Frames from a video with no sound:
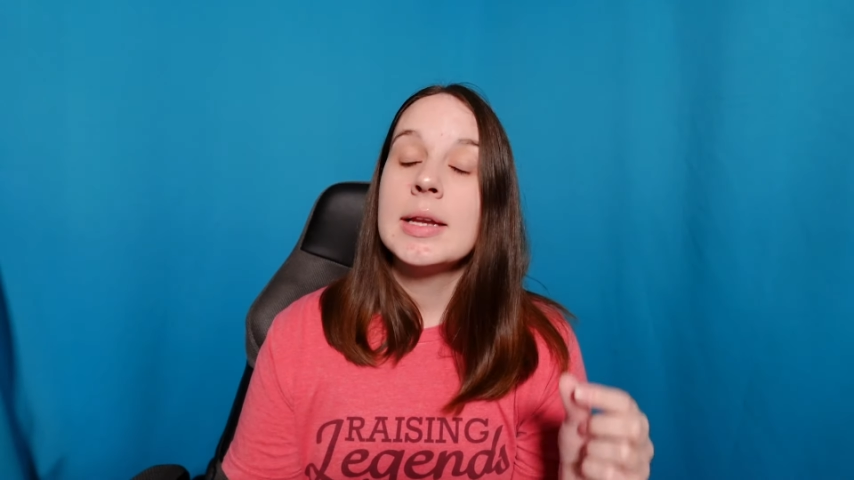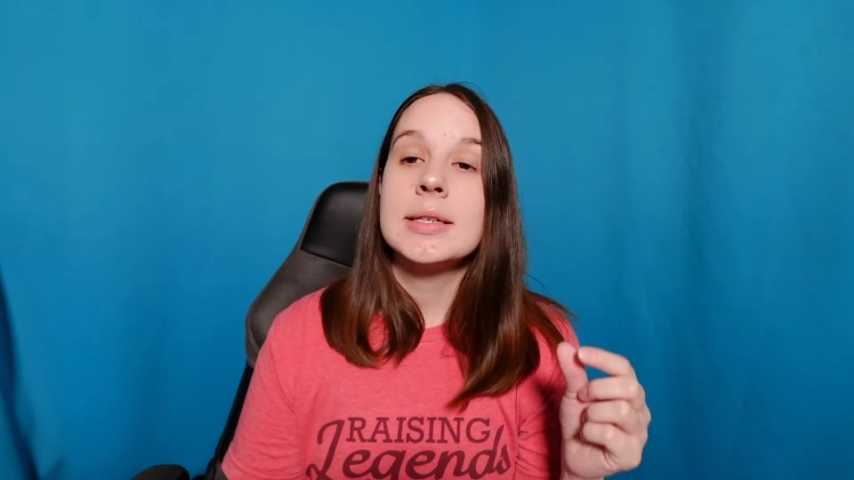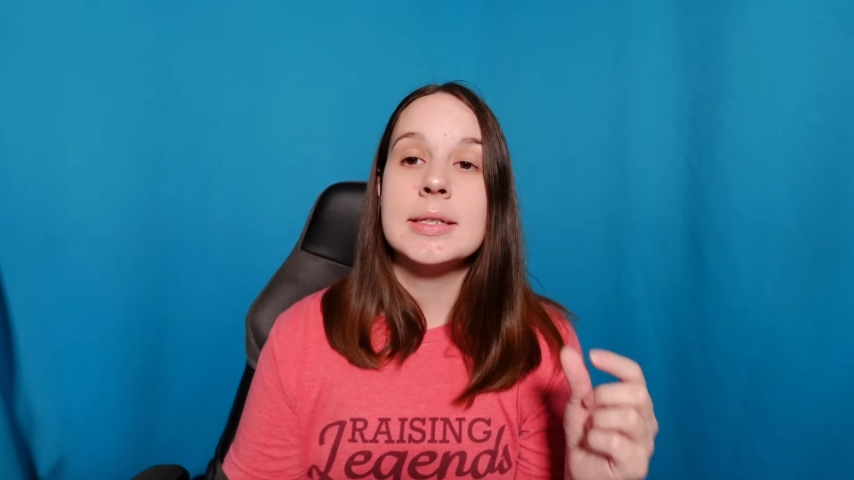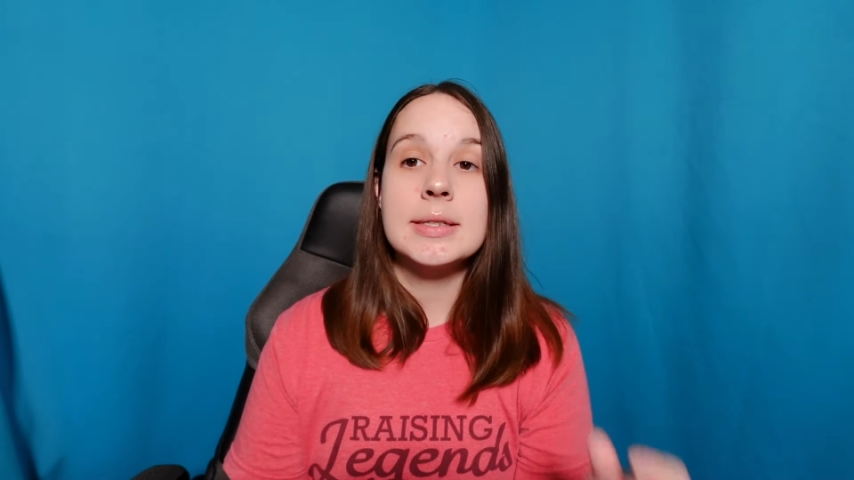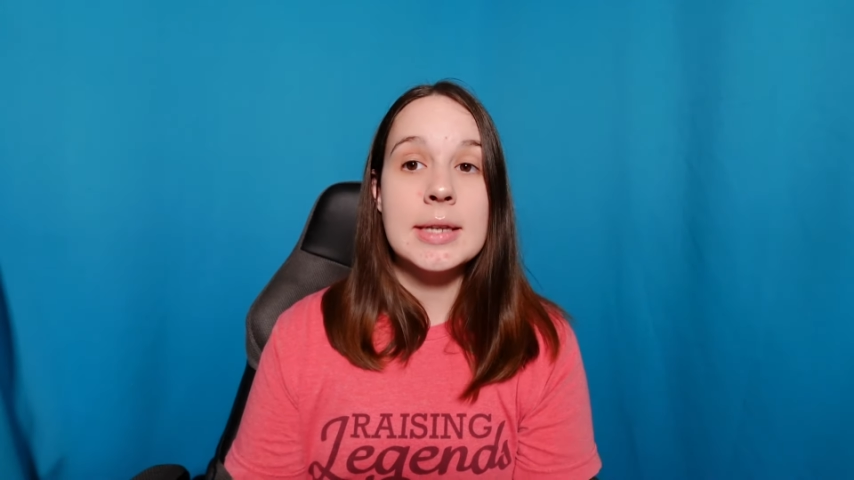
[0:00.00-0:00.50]

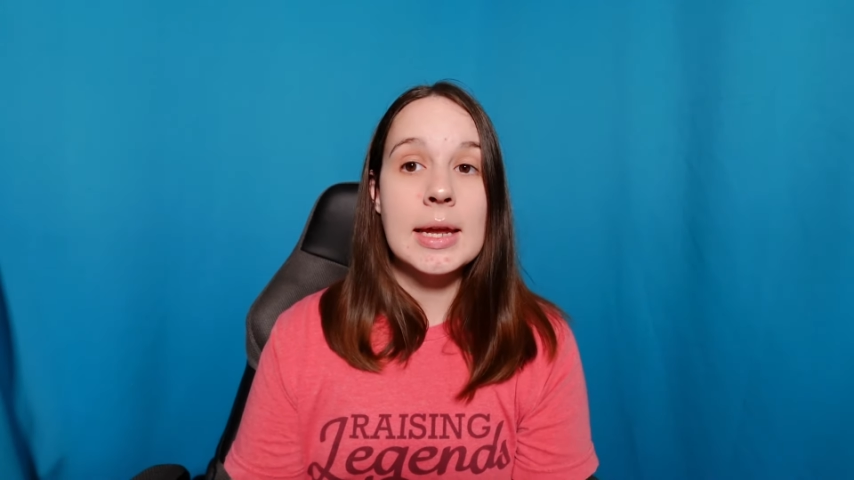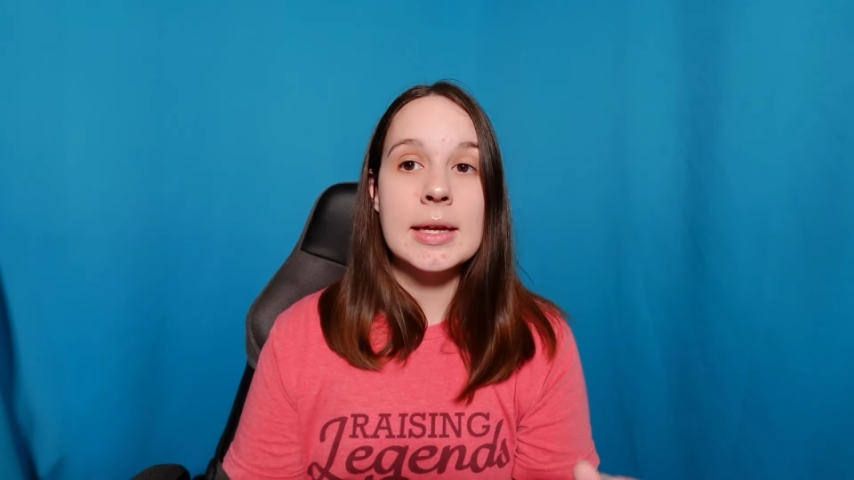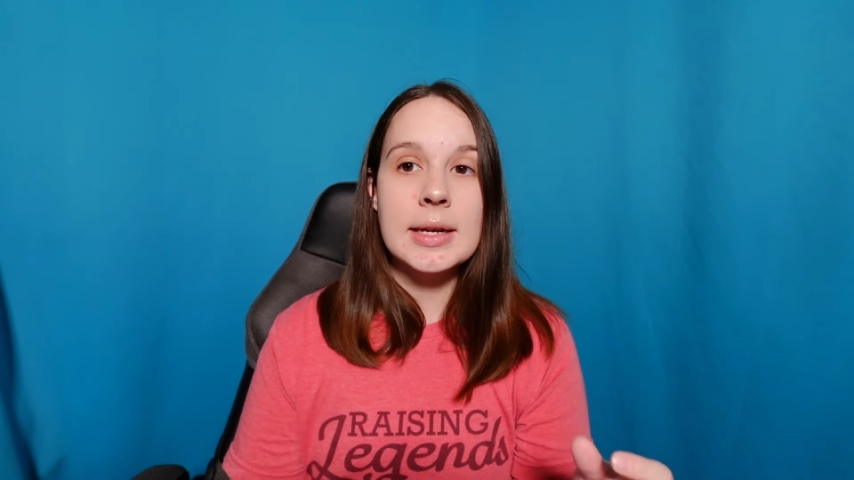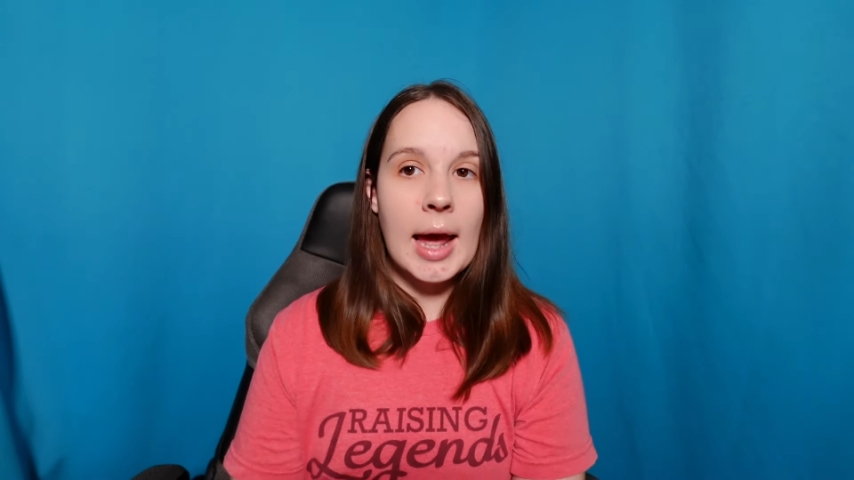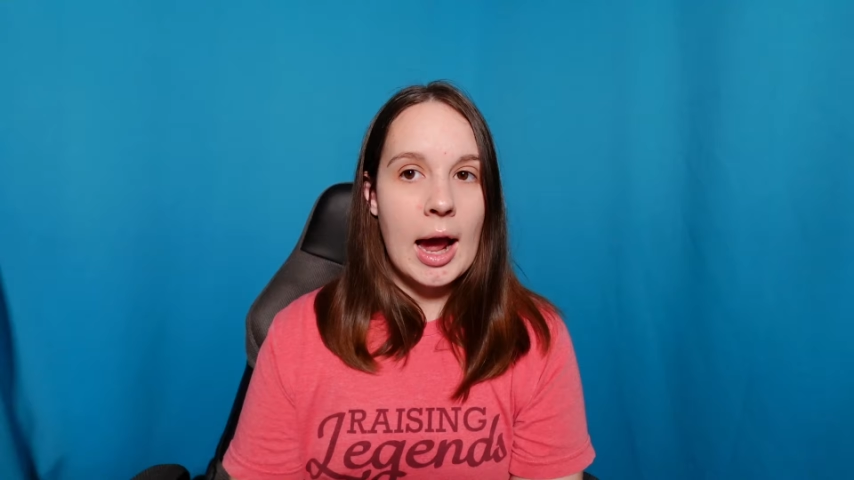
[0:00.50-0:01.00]
to
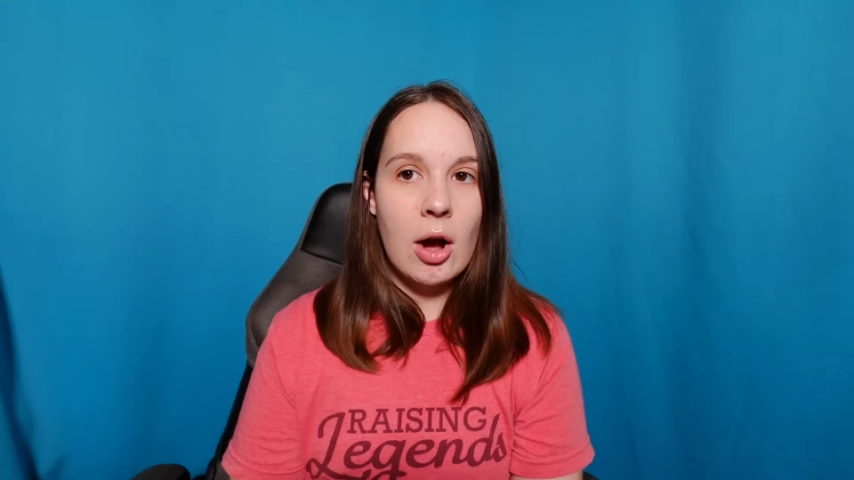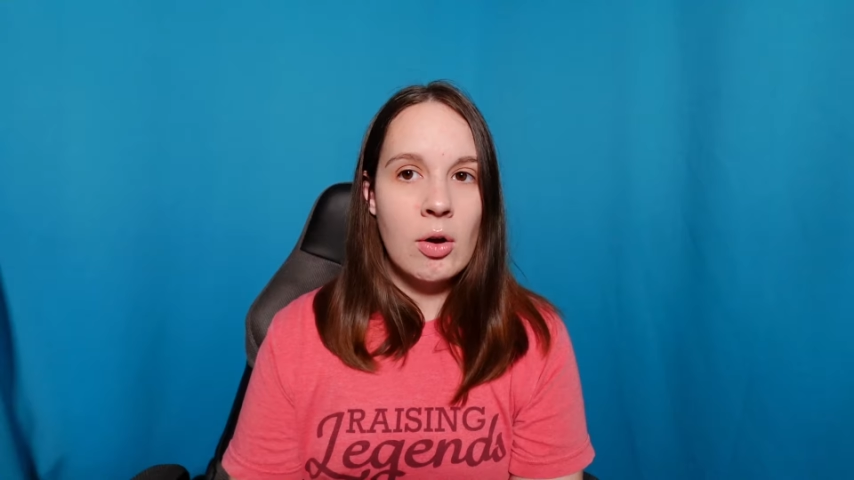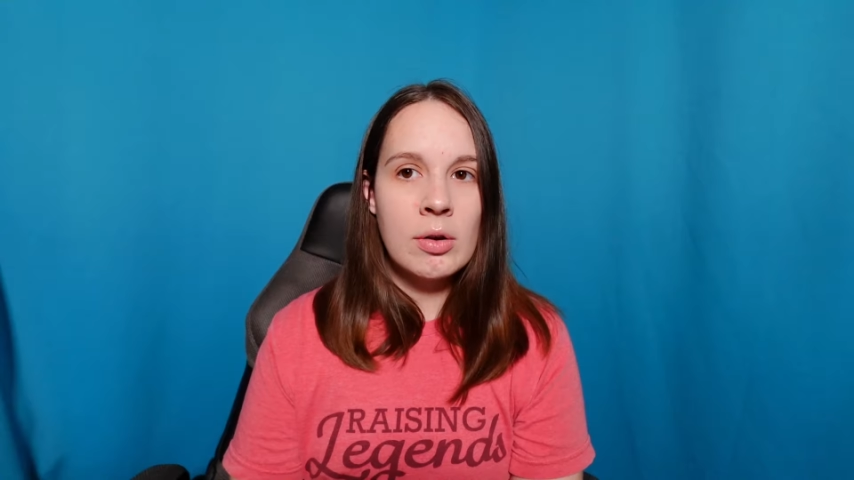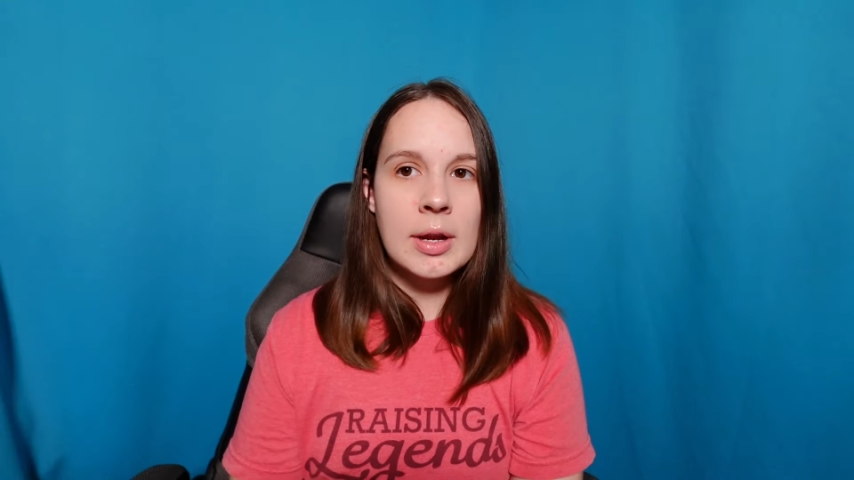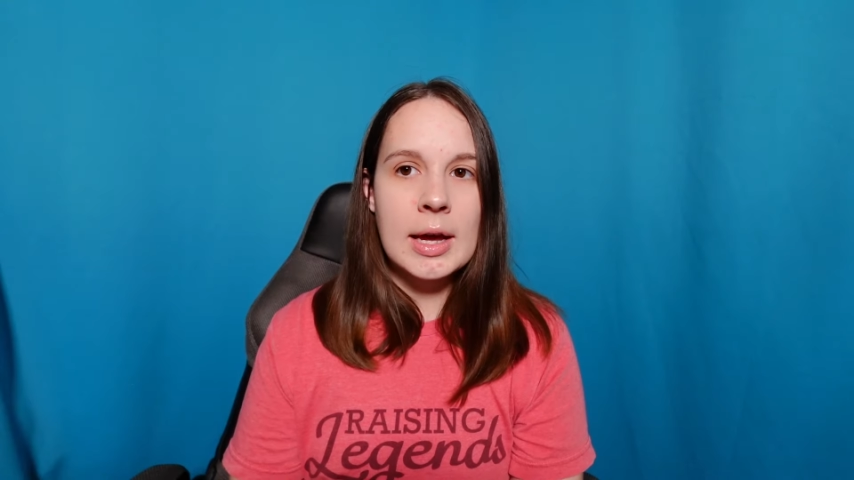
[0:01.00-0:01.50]
stand out